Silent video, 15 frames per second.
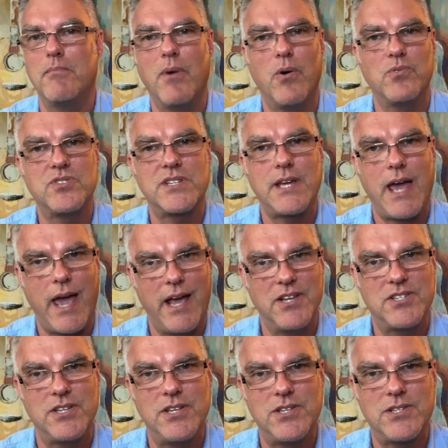most
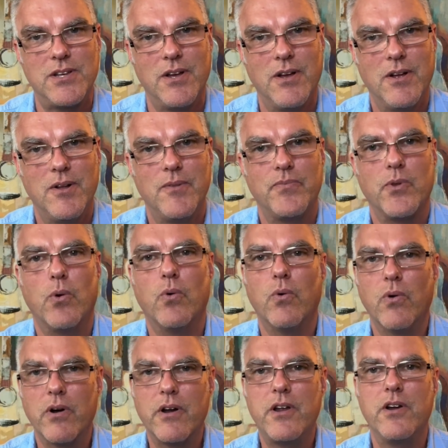cases,
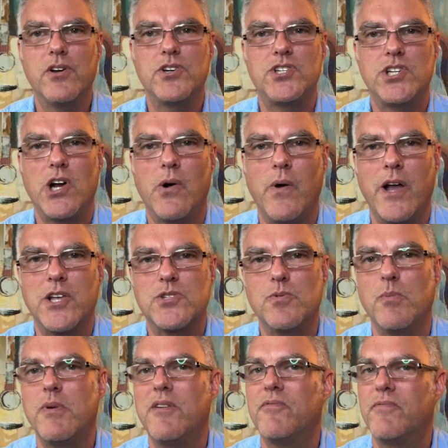or your showings will
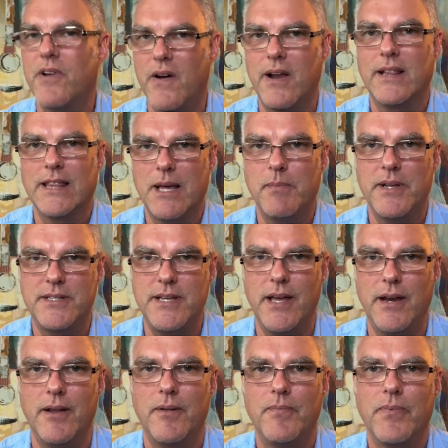be very
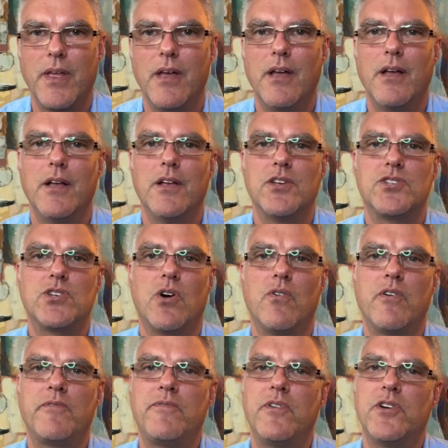limited. So
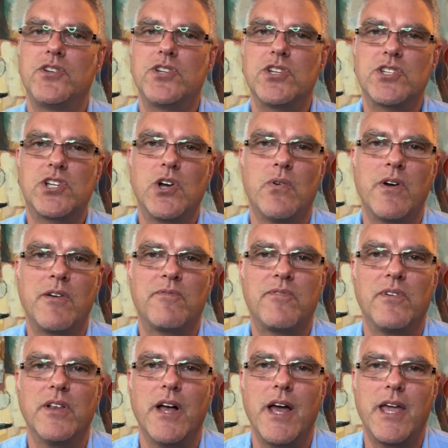if you're just going
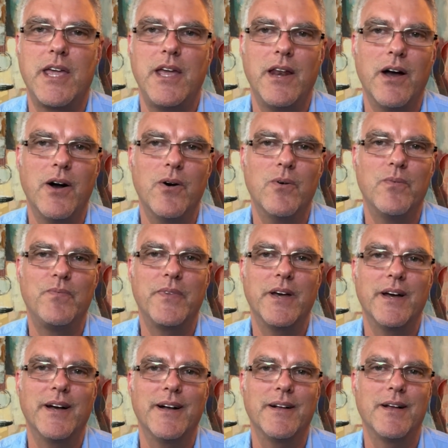for
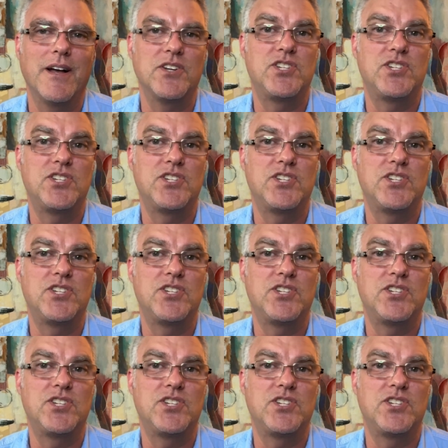a